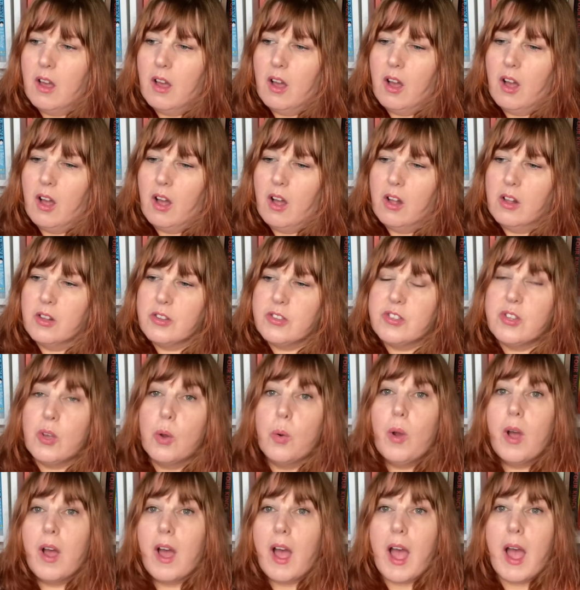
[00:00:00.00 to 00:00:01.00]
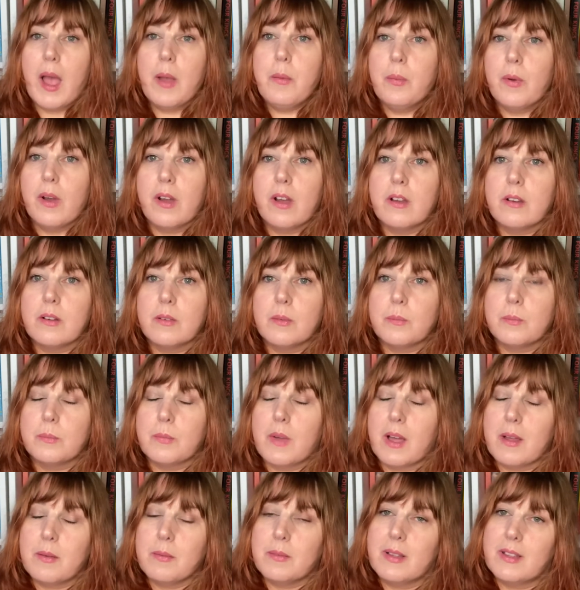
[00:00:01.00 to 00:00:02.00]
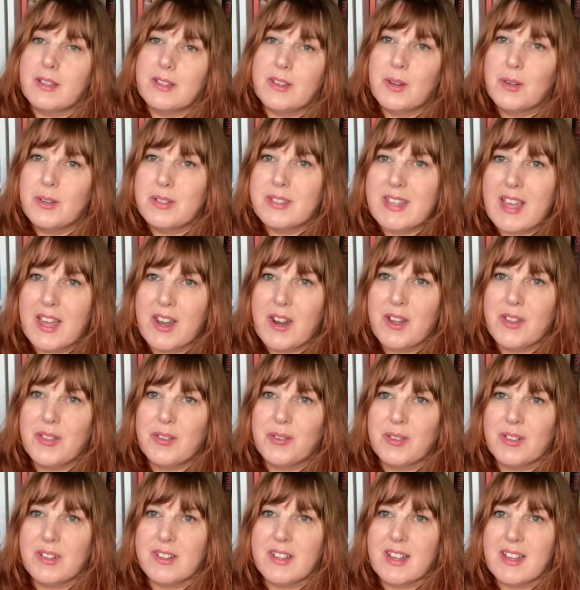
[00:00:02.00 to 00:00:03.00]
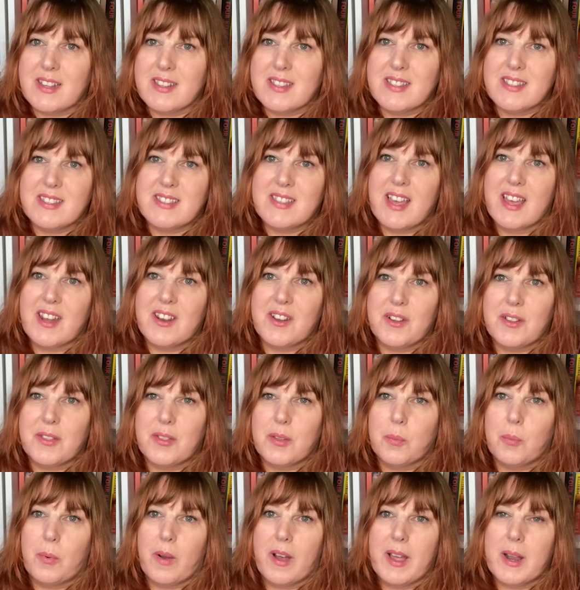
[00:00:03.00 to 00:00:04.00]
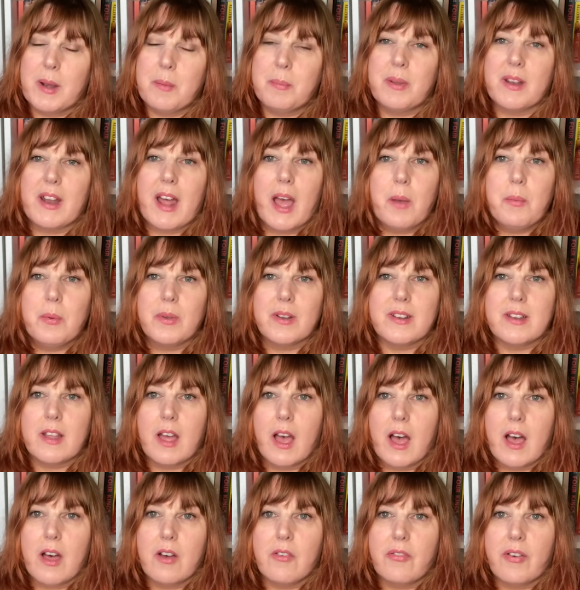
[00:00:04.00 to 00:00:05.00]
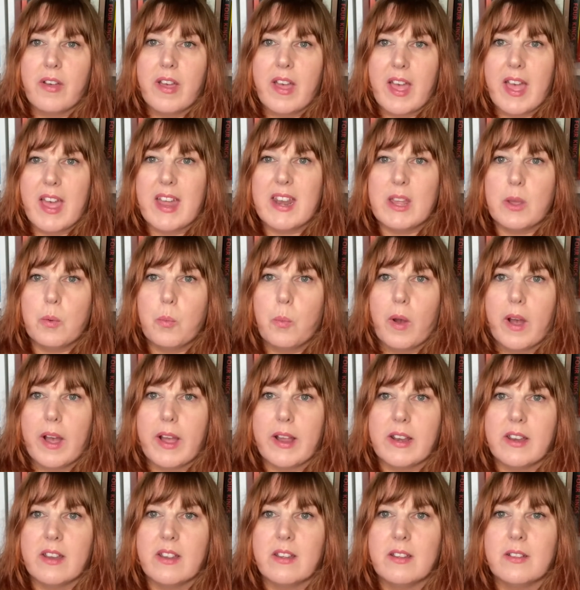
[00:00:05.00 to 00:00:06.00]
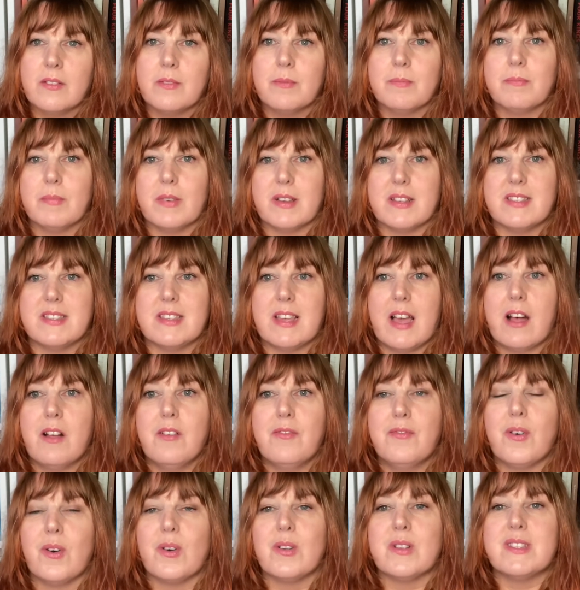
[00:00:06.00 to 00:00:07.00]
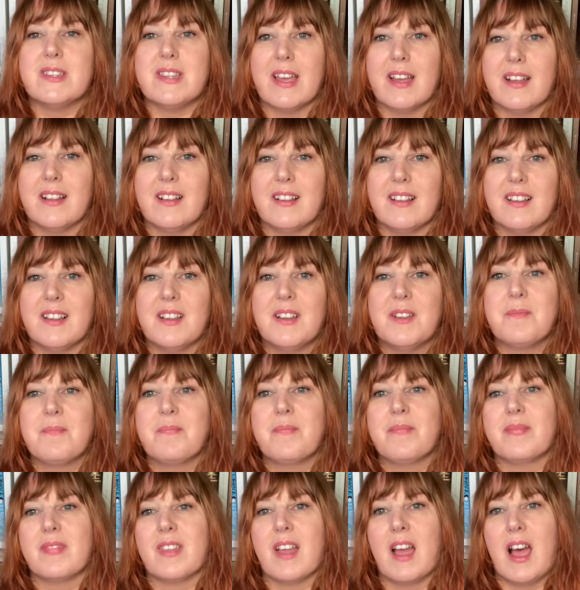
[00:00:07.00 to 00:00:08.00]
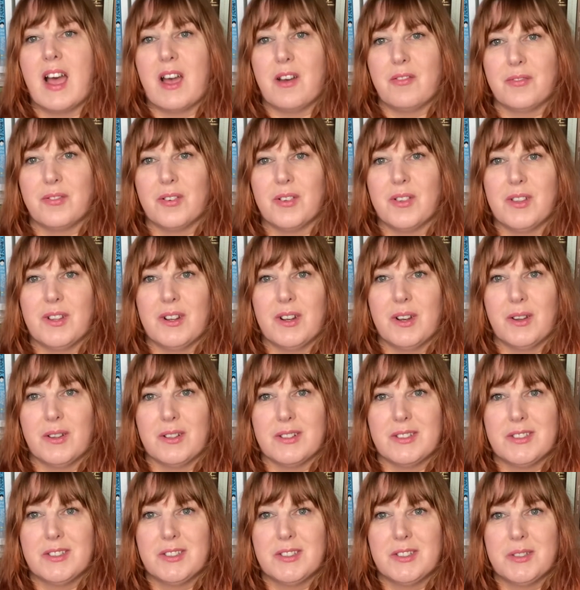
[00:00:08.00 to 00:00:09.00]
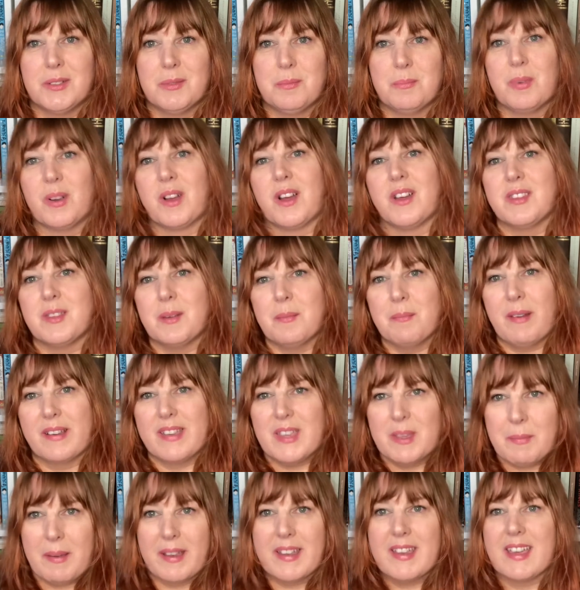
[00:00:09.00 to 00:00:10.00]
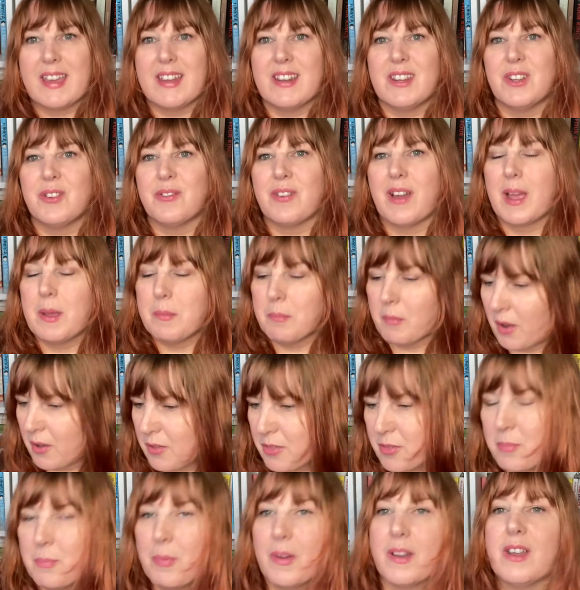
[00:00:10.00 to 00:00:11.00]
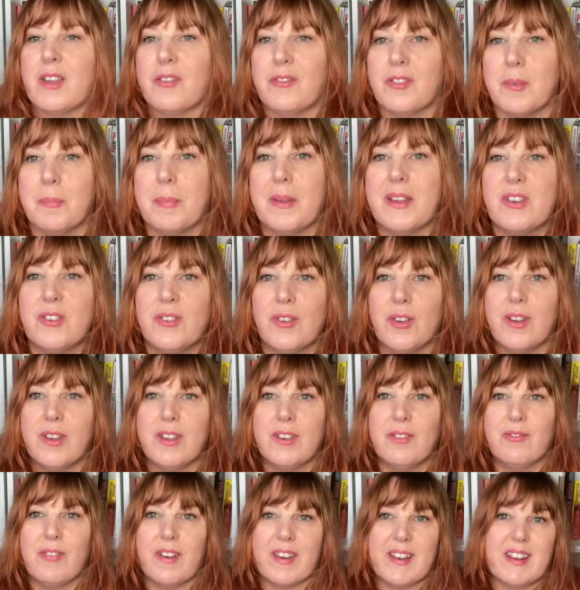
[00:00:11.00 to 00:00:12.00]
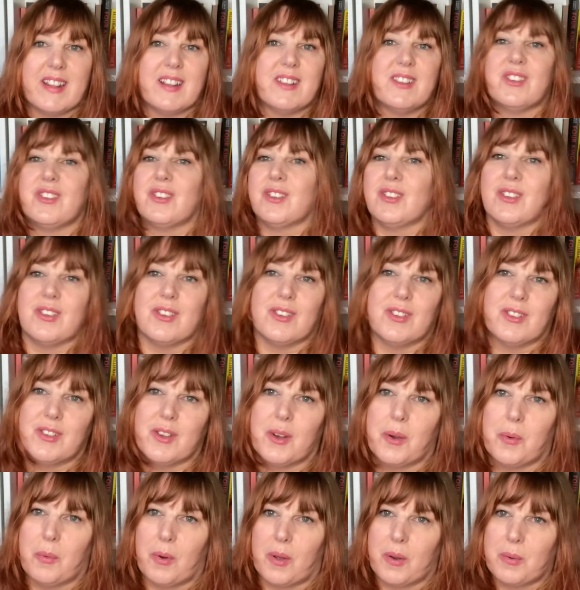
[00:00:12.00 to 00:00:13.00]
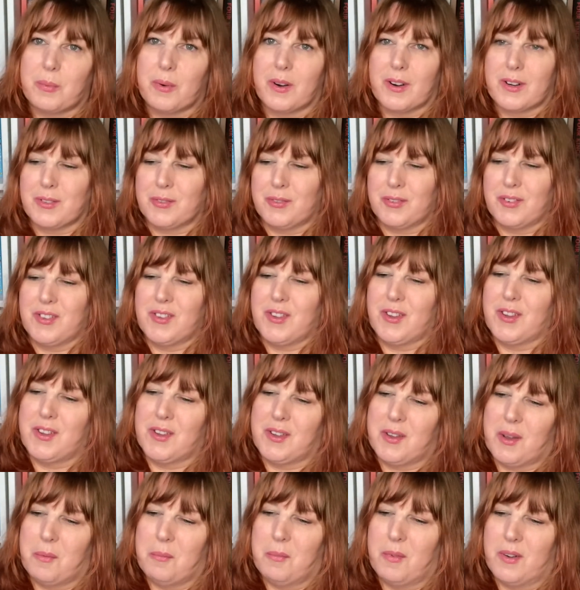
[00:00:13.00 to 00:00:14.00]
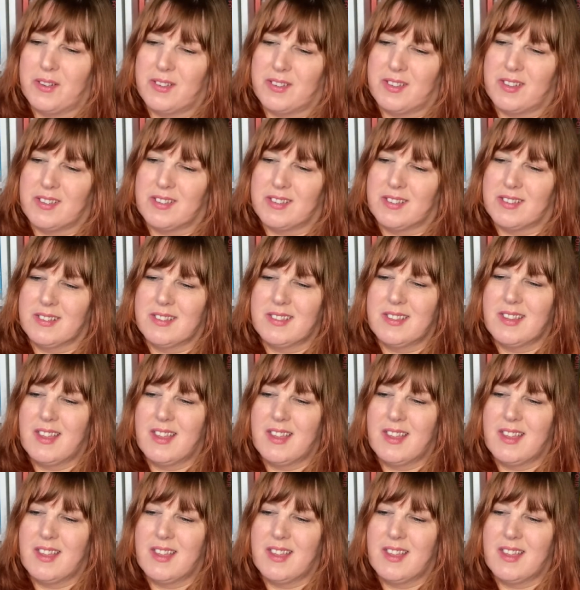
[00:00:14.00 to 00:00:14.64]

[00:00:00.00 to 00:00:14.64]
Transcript: Also, I set out those glasses, set out the wine, but I wouldn't have any wine myself until after the launch, because you might get a dry mouth. But if you've been doing readings, you'll know what works for you and what doesn't.